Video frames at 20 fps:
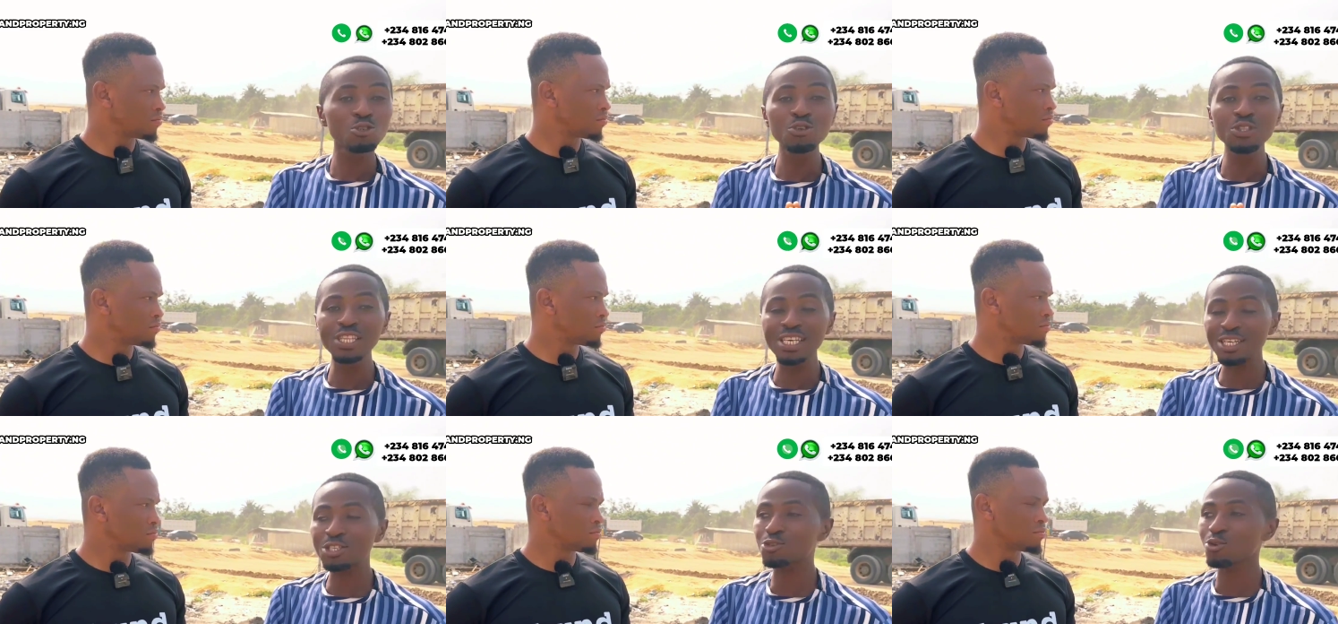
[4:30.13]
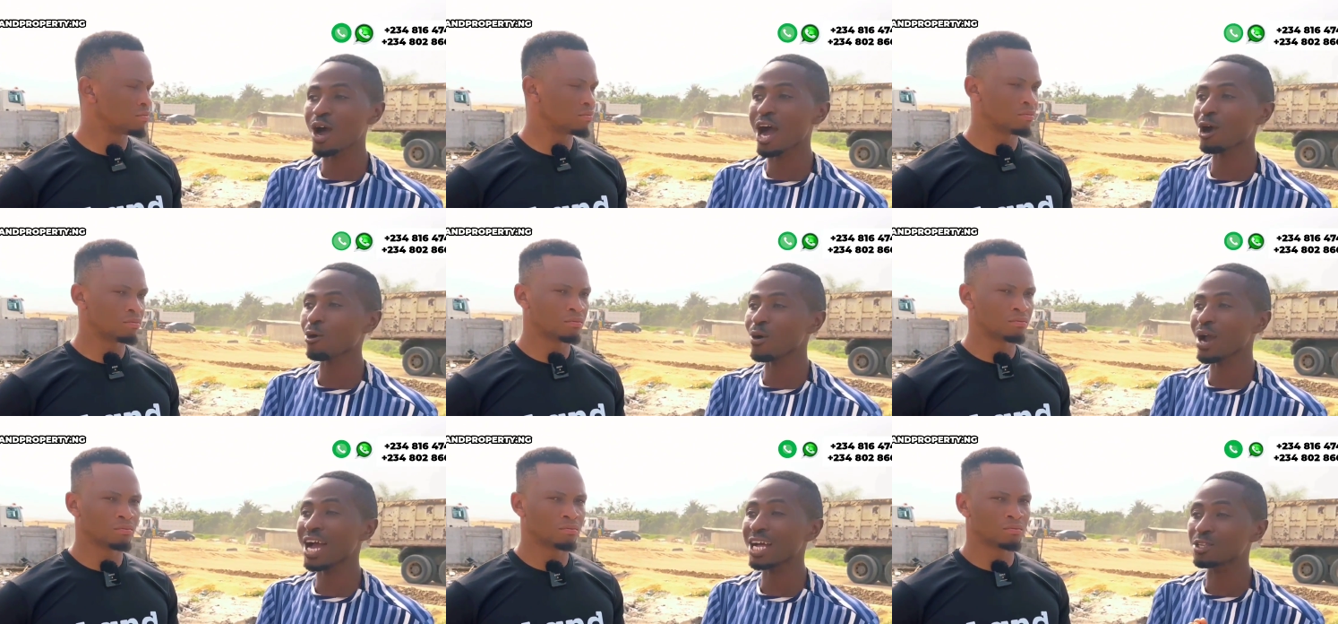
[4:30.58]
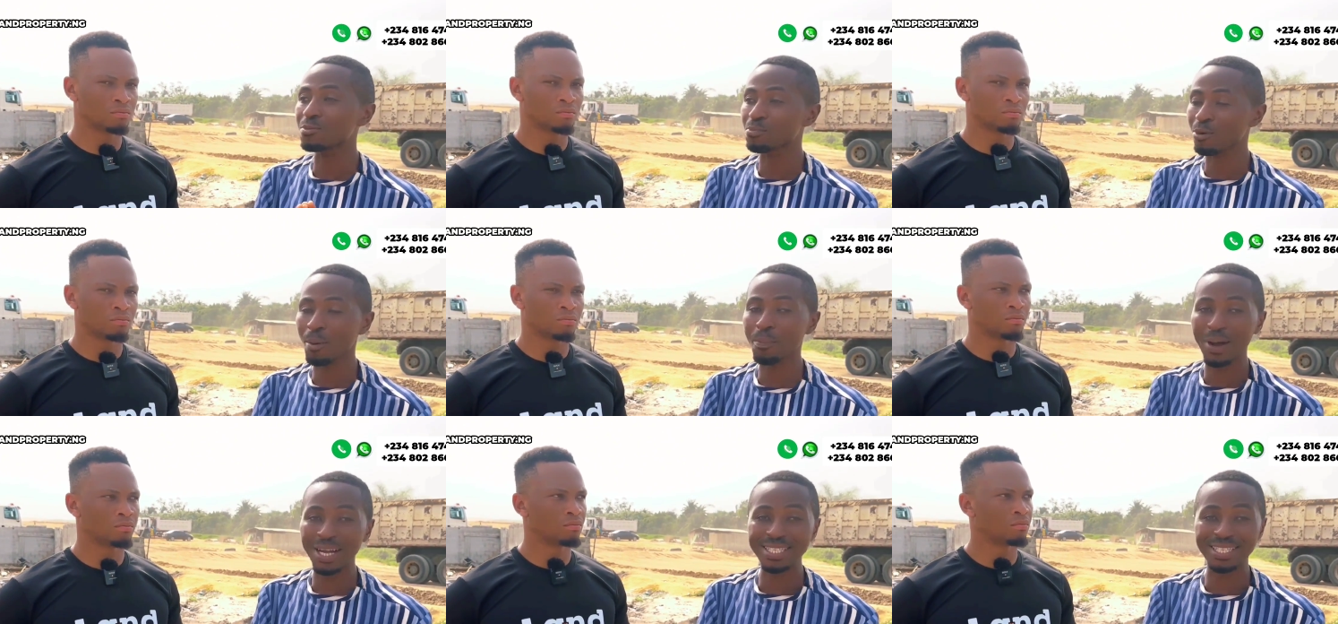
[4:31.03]
Speaker 1: you need to acquire the
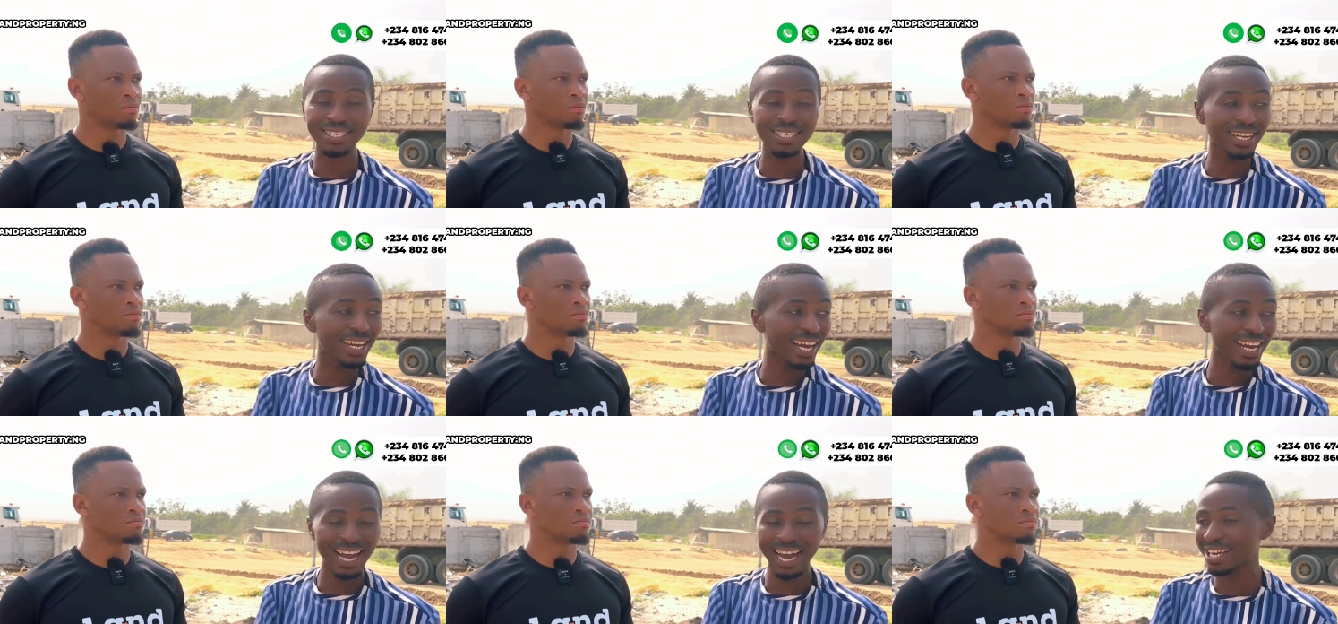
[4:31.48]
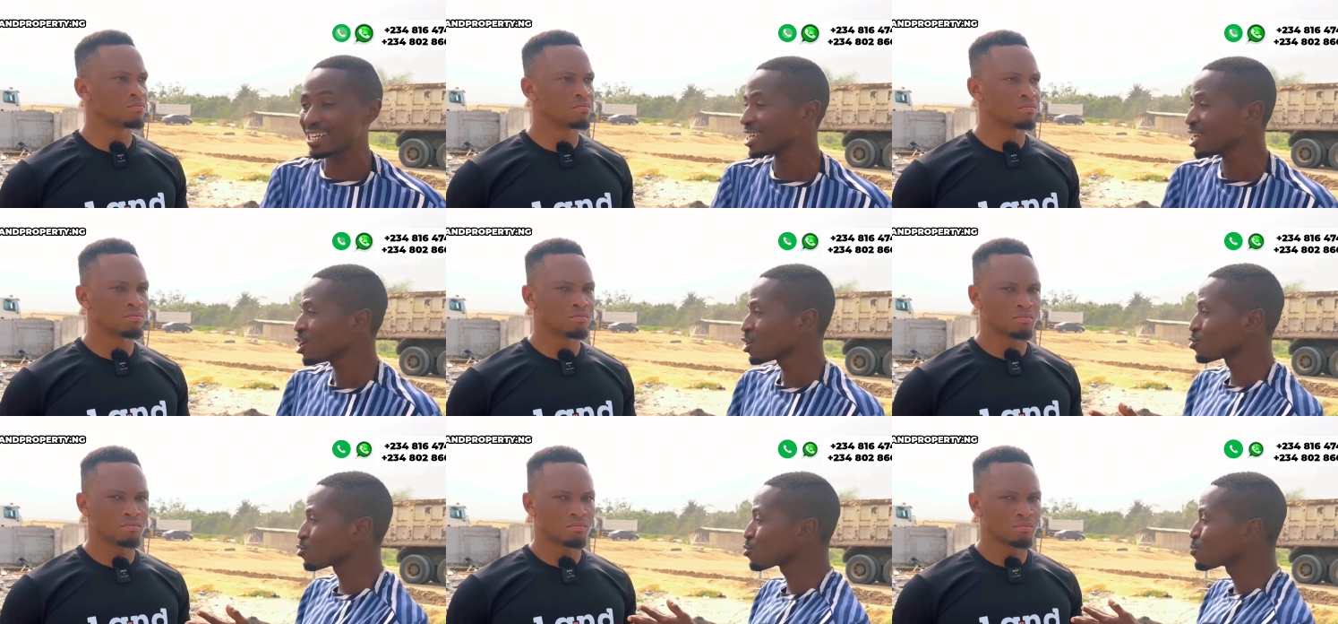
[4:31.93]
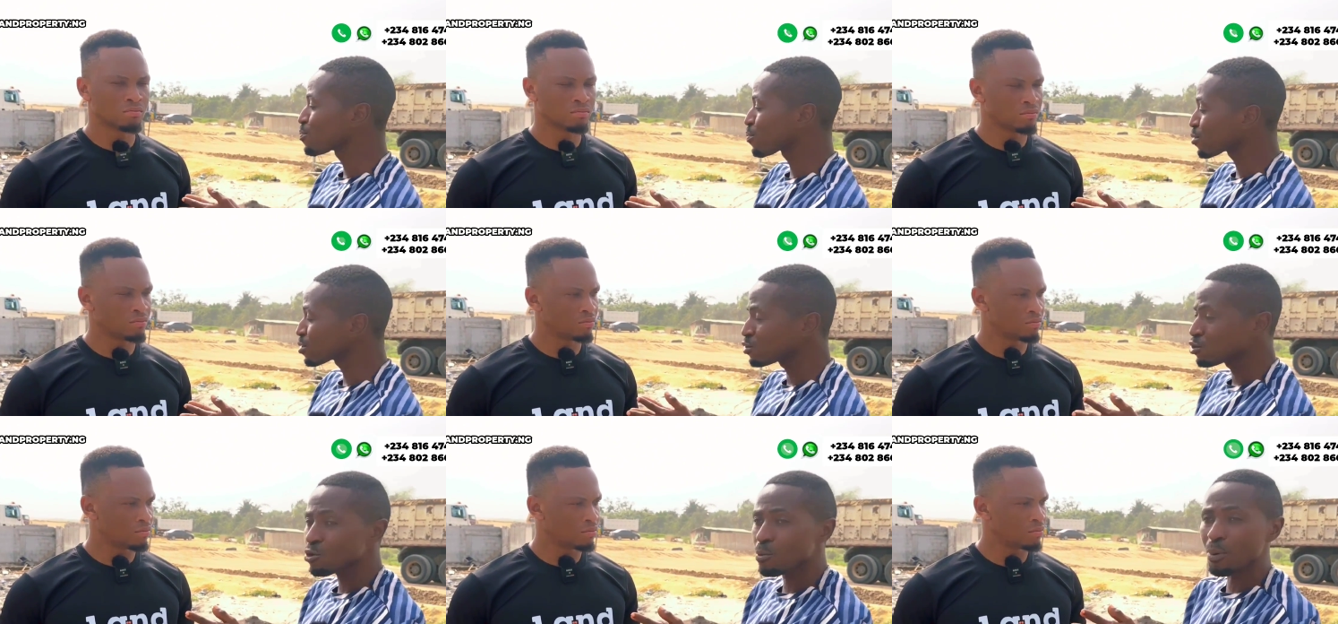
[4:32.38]
property legally. You,
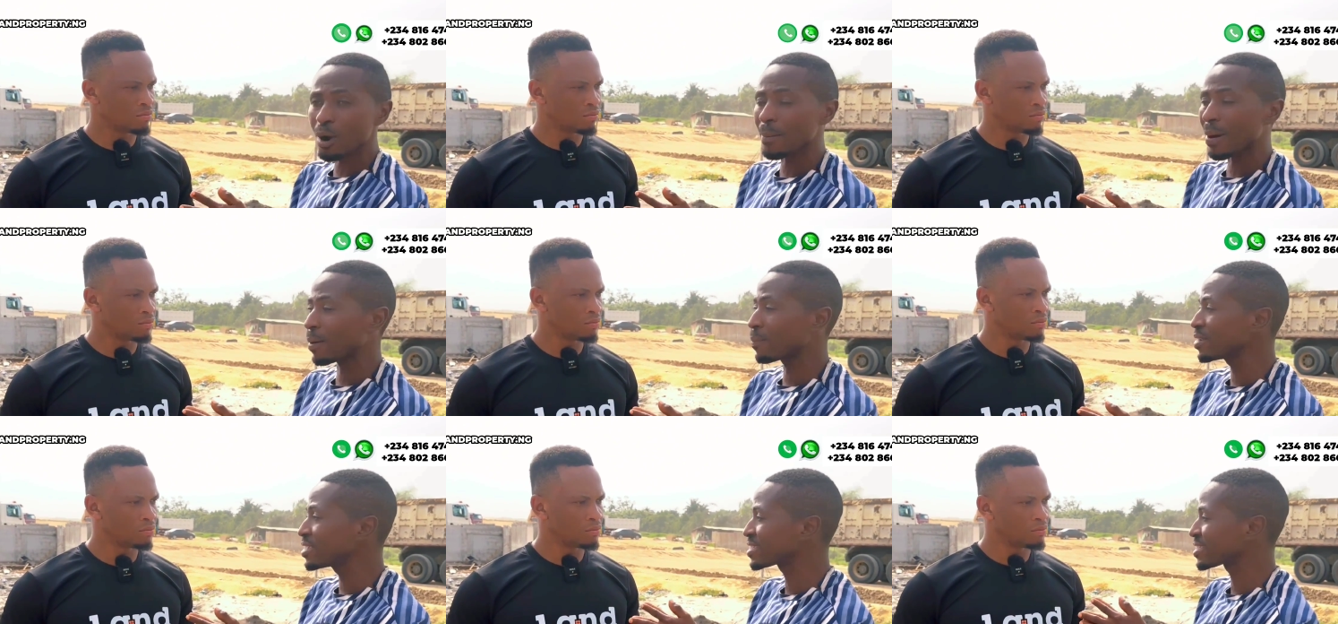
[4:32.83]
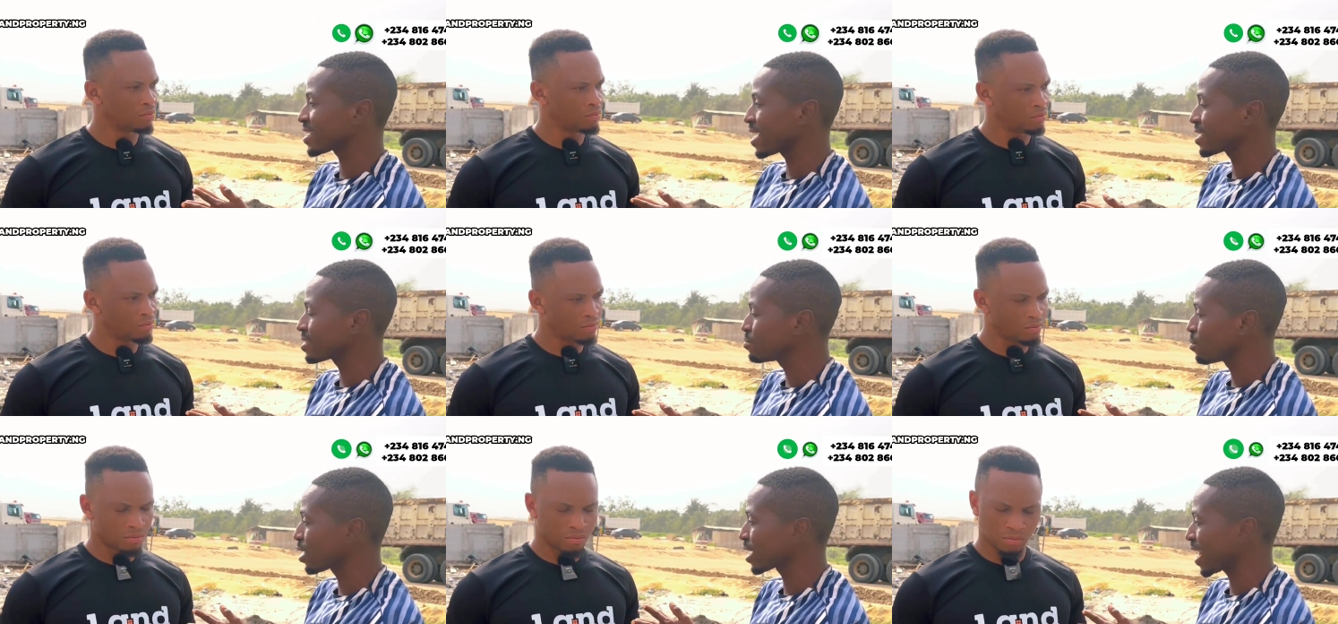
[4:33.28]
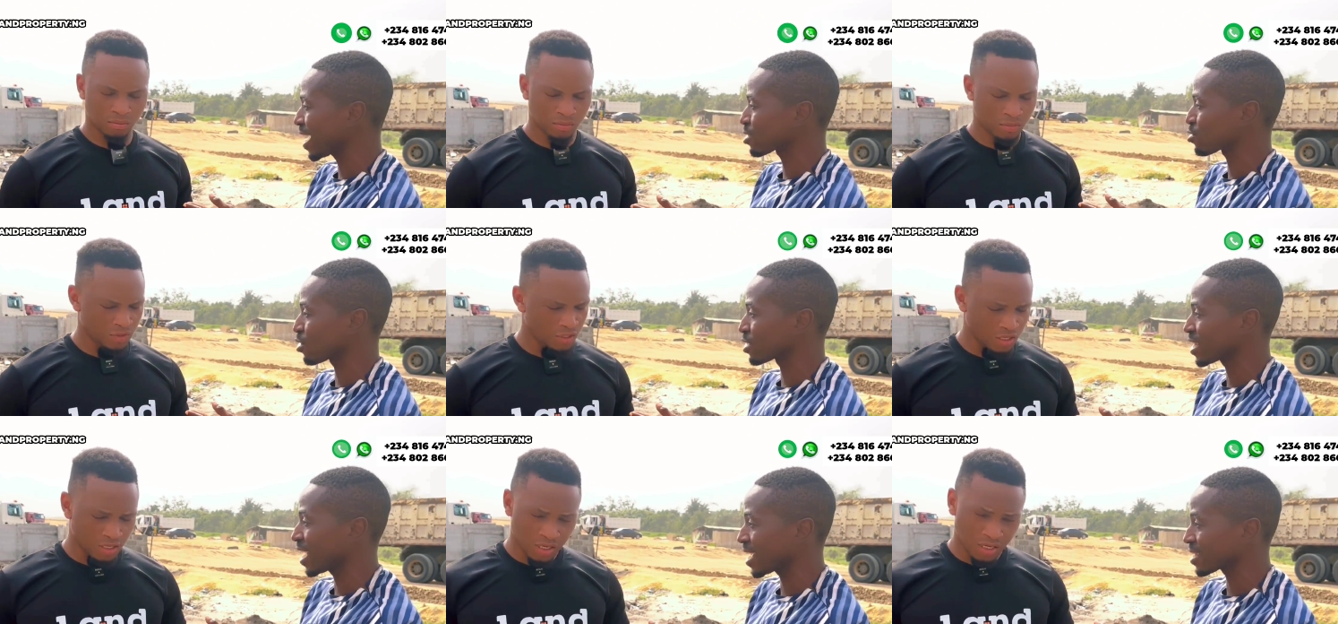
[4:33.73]
you probably shed more light
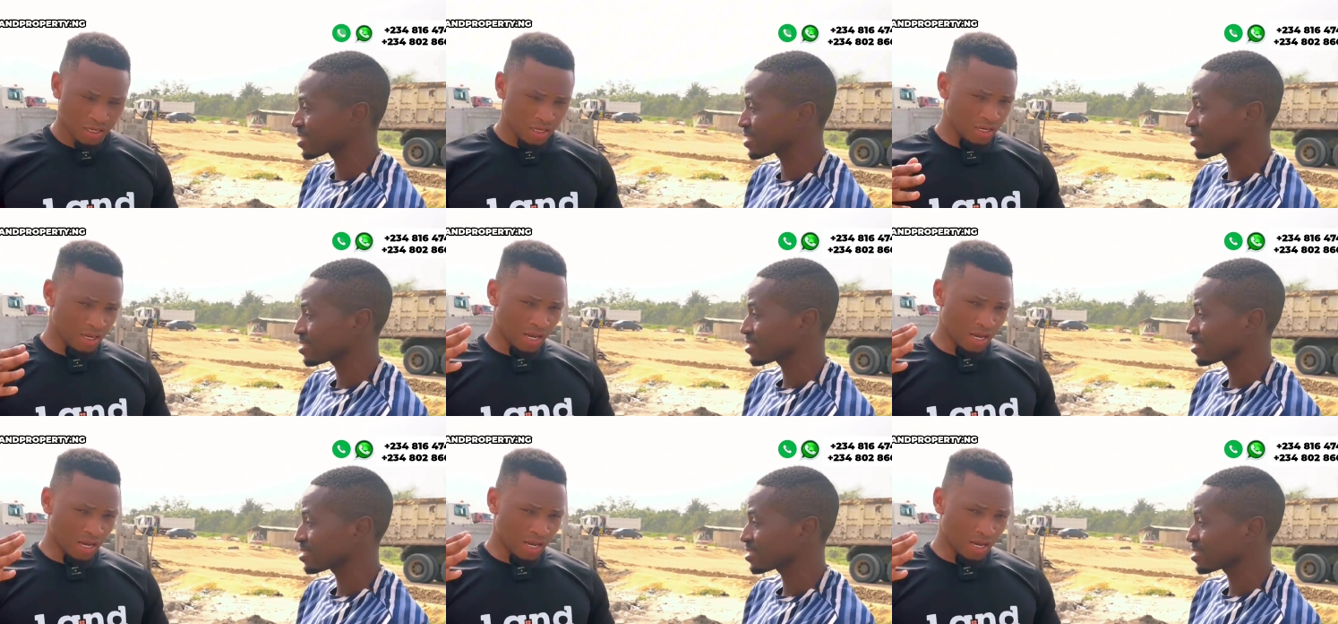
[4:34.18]
on that.